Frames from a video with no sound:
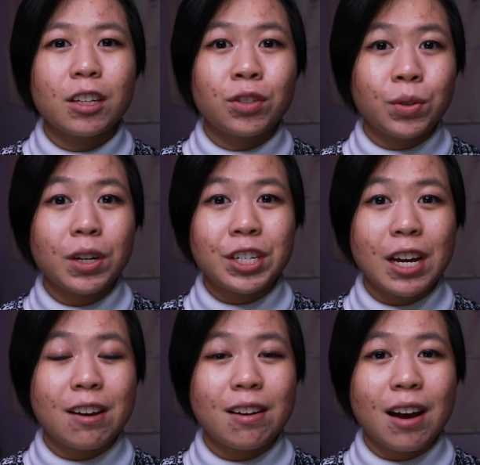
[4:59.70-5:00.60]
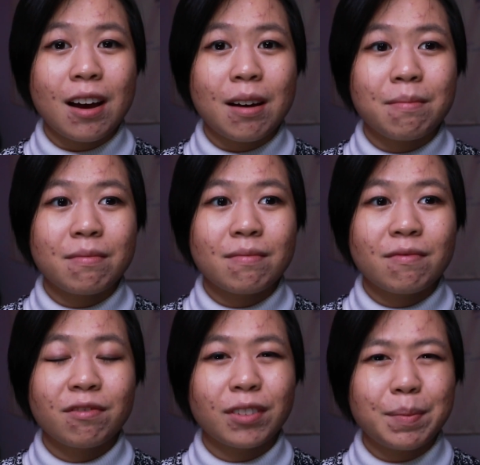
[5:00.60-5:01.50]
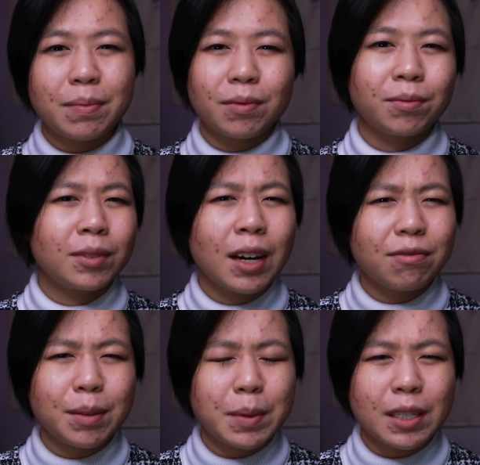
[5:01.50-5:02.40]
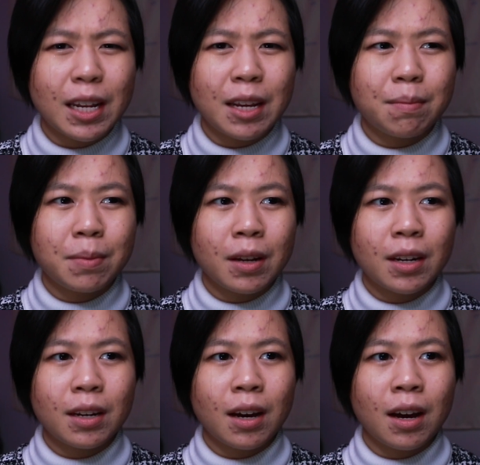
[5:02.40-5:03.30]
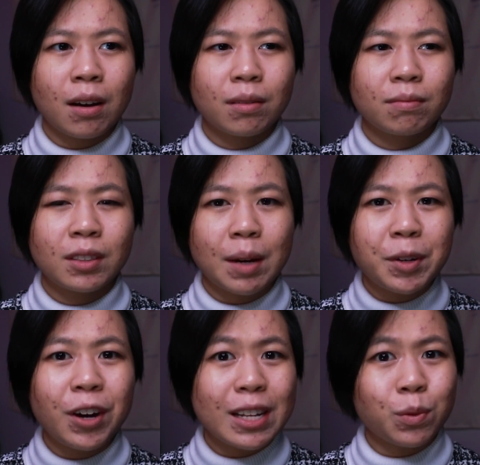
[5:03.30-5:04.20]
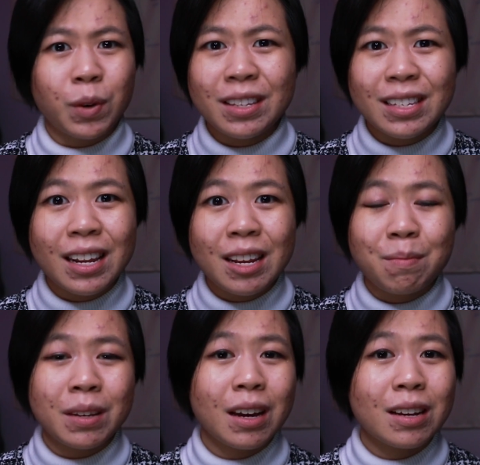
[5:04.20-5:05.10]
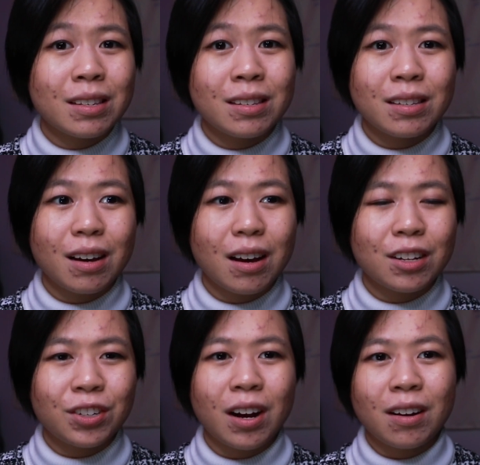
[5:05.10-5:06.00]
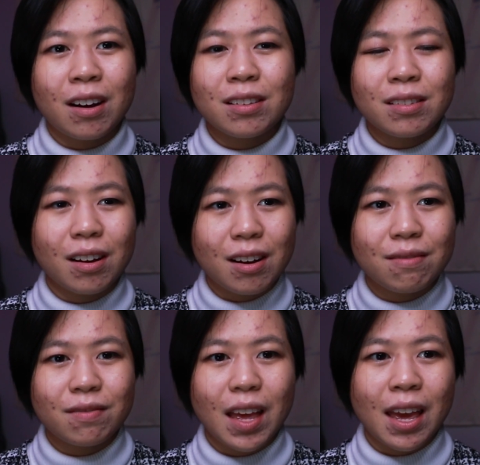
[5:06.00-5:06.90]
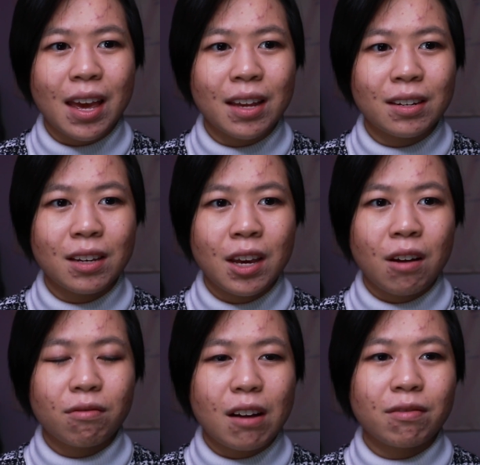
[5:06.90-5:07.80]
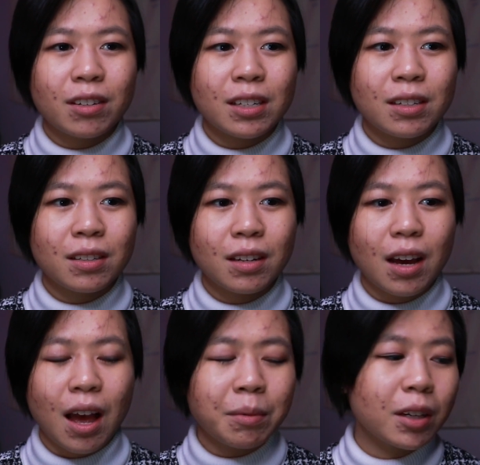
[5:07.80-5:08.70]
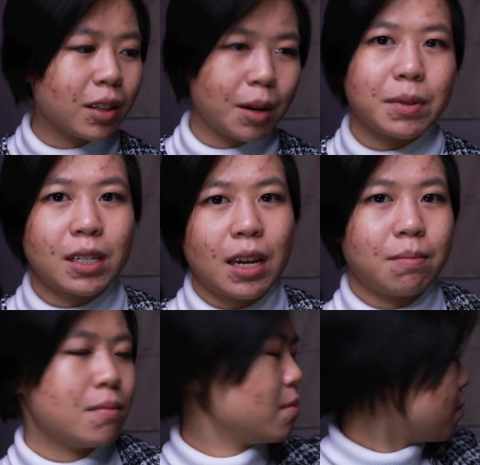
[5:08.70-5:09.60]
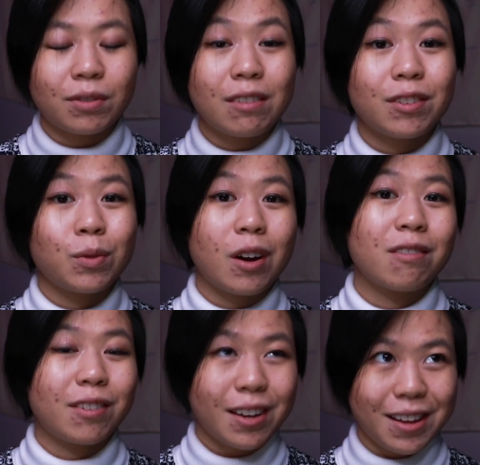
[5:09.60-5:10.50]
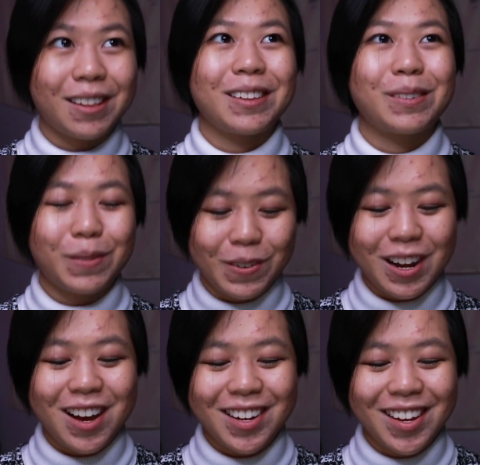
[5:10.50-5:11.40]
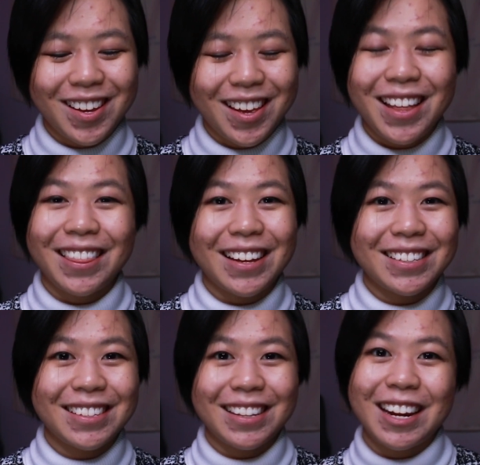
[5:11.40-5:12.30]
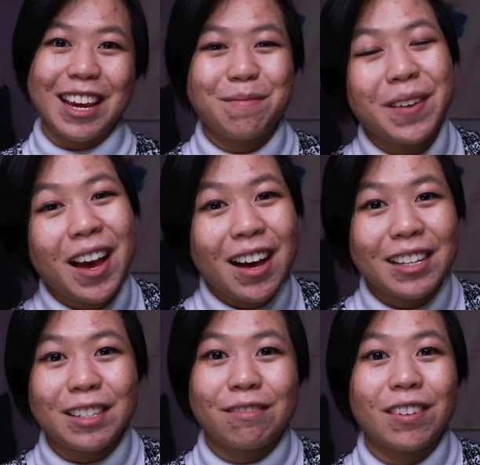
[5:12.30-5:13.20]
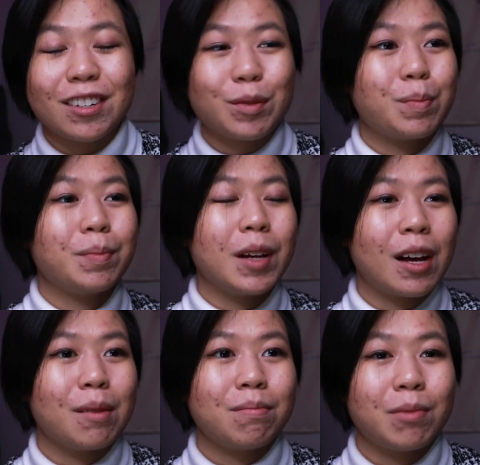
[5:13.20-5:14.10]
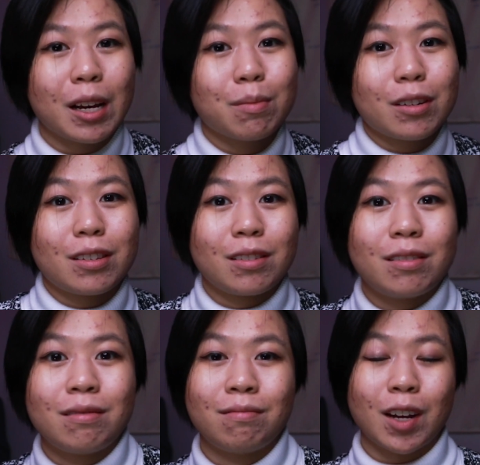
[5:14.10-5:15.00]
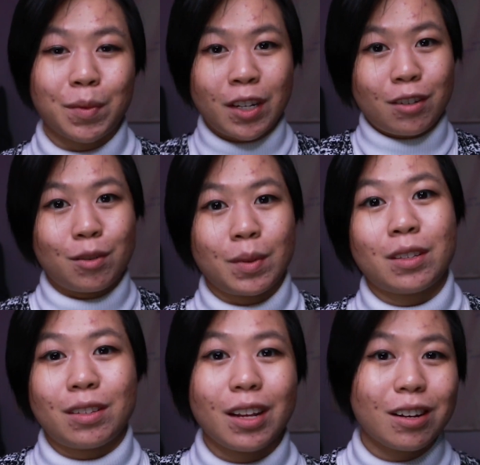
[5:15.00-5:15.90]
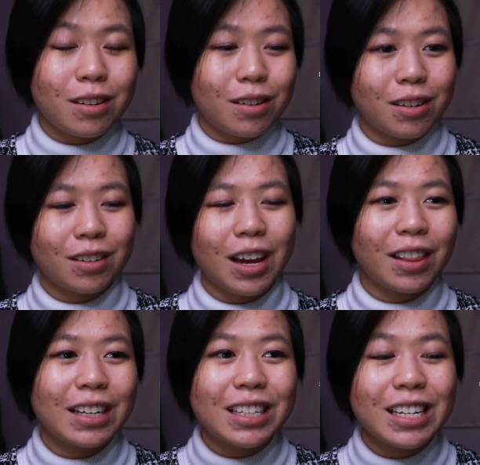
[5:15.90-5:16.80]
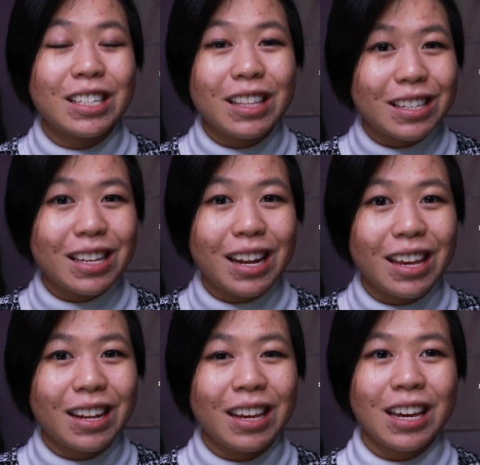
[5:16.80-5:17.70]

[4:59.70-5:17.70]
Georgia not flipped the Senate, but Democrats the Senate because John Ossoff and I'm gonna look up his name, Reverend Raphael Warnock, that's the name. It's the first black person nominated to be in the Senate or elected into the Senate,